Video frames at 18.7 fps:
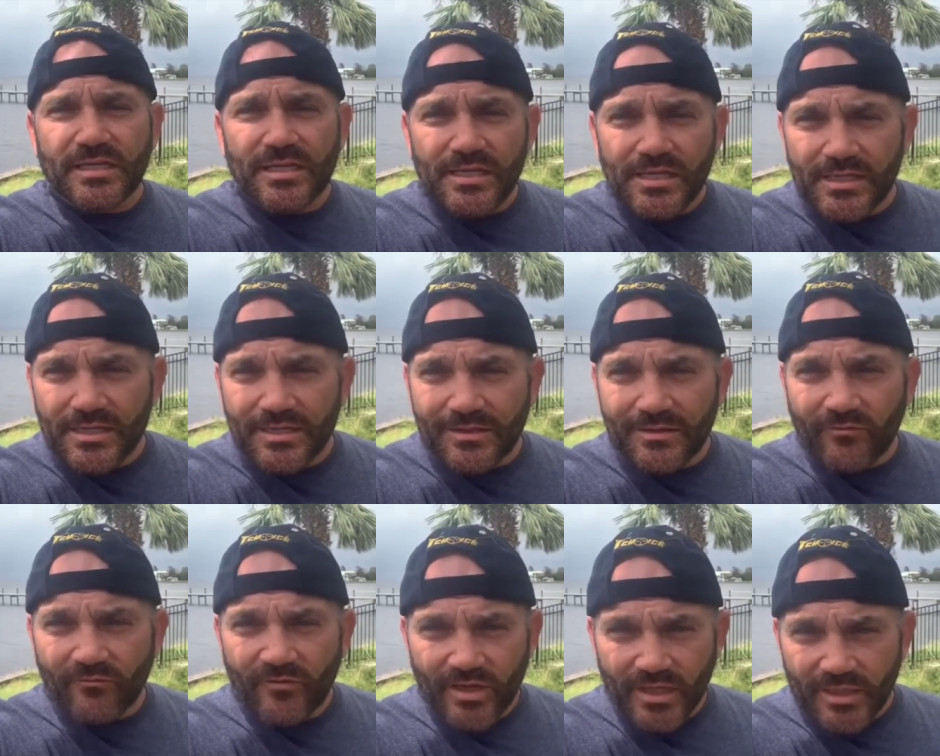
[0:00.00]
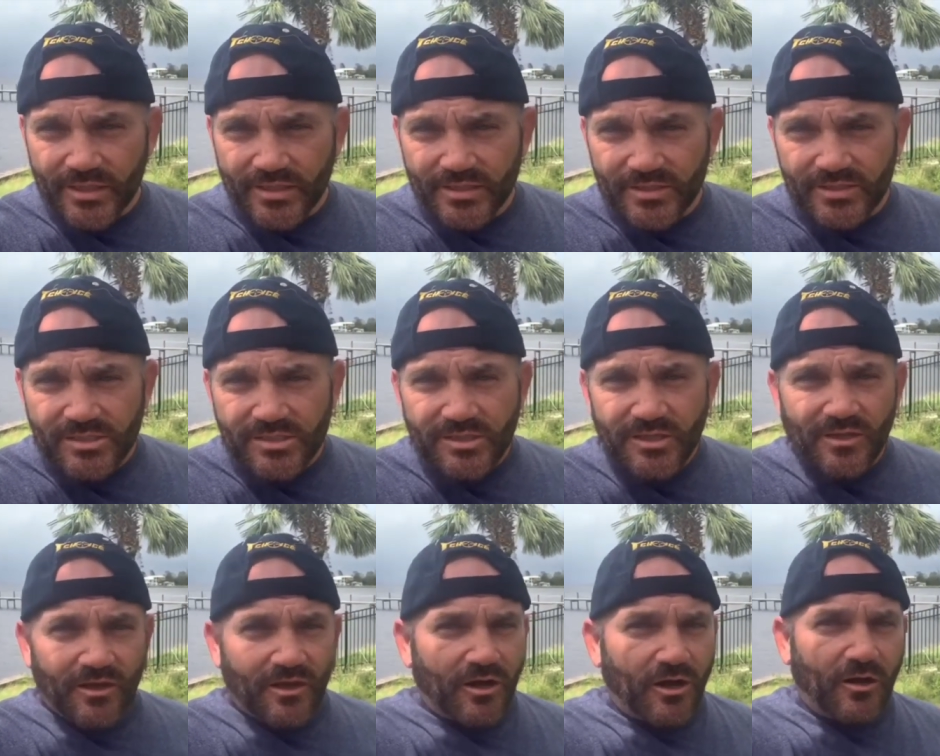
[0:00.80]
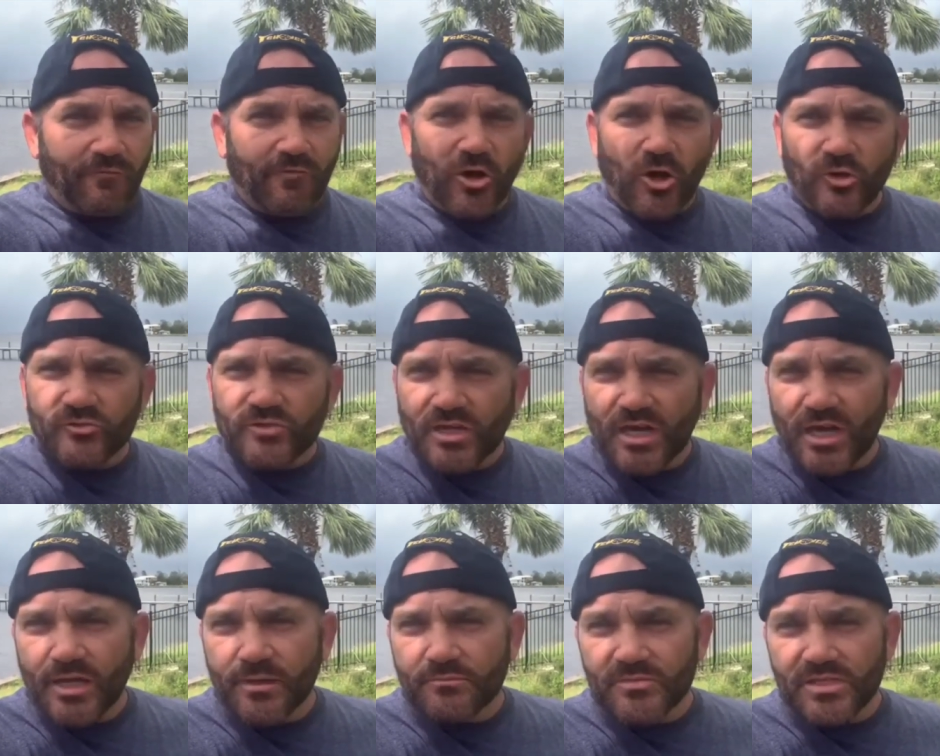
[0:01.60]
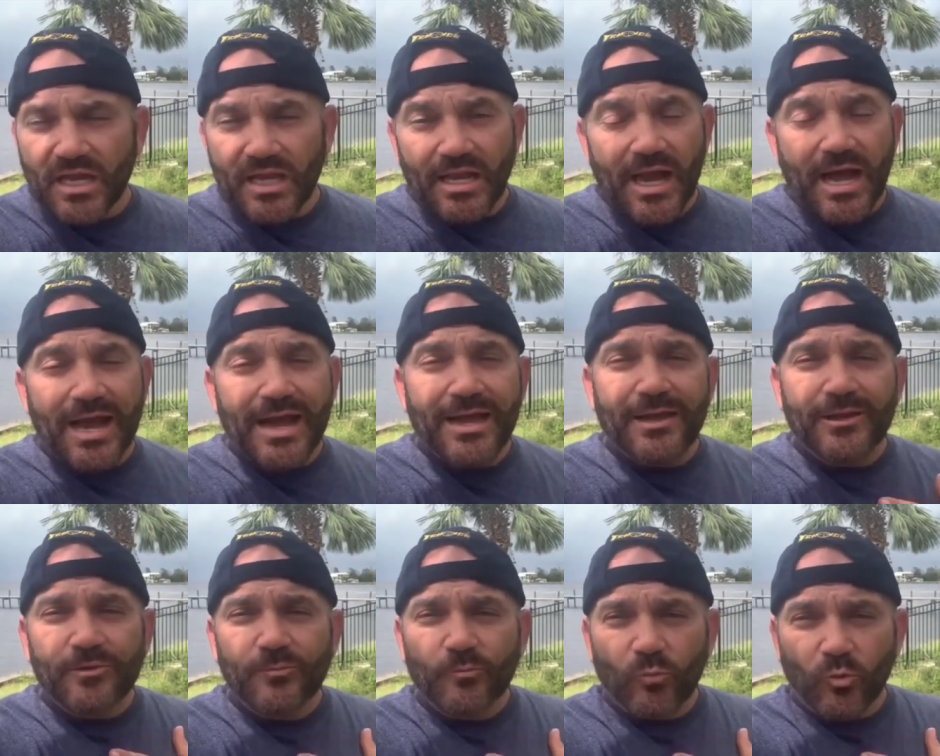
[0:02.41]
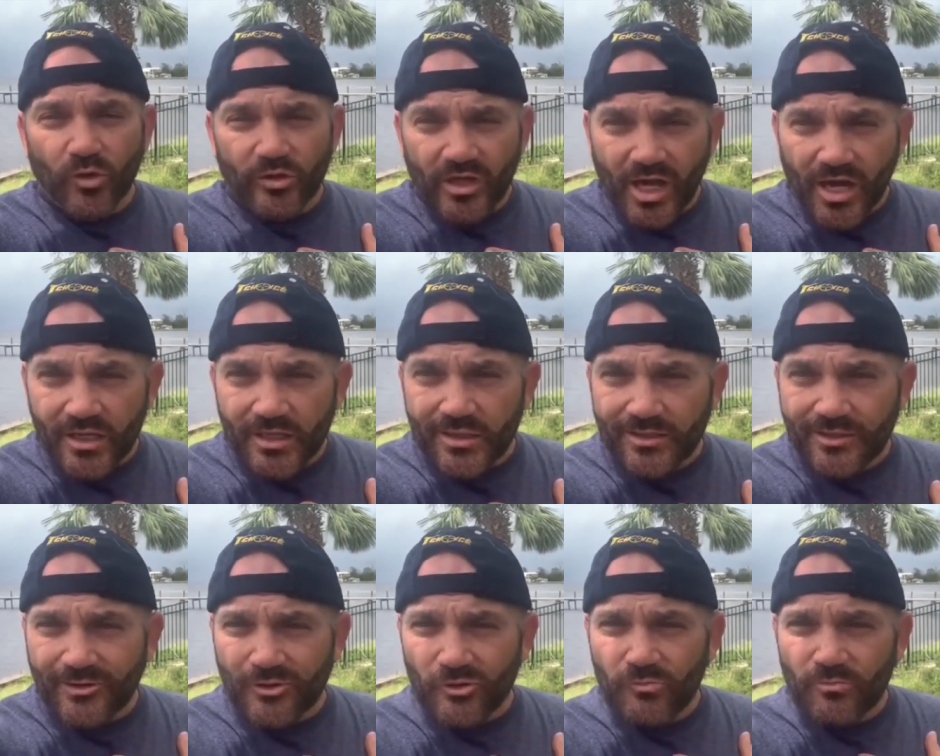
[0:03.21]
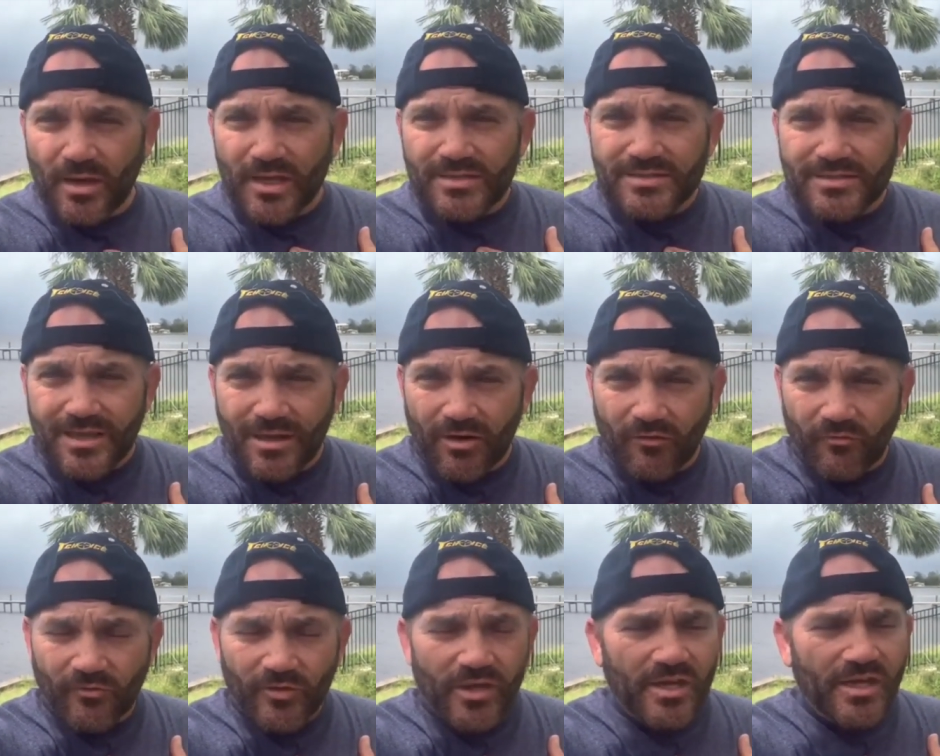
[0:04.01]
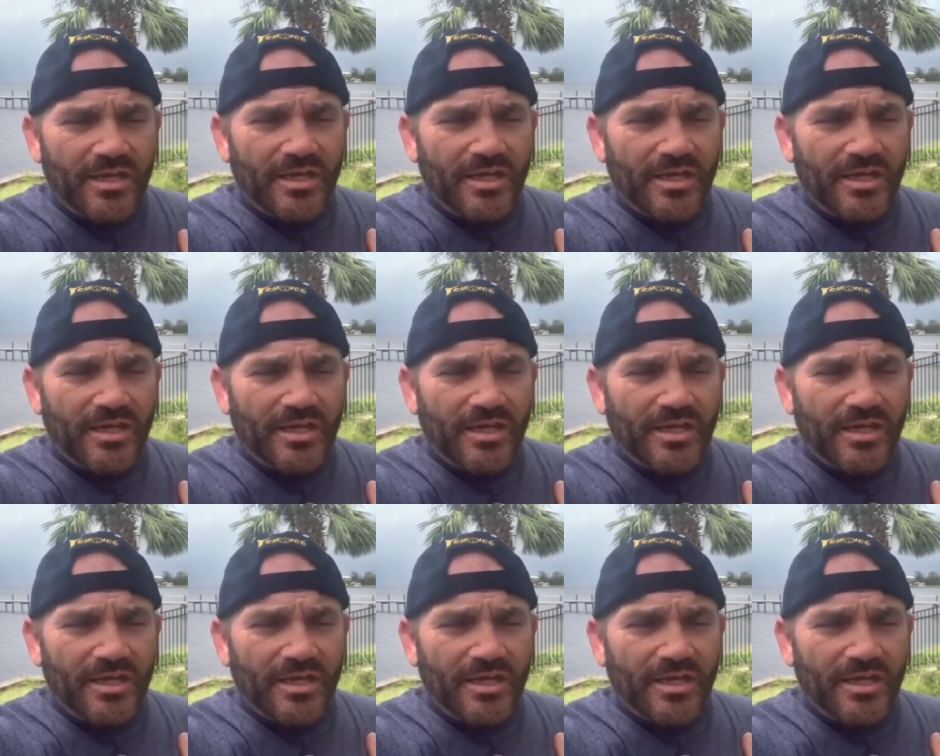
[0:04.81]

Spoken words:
10 villains of all time. And I will not include myself.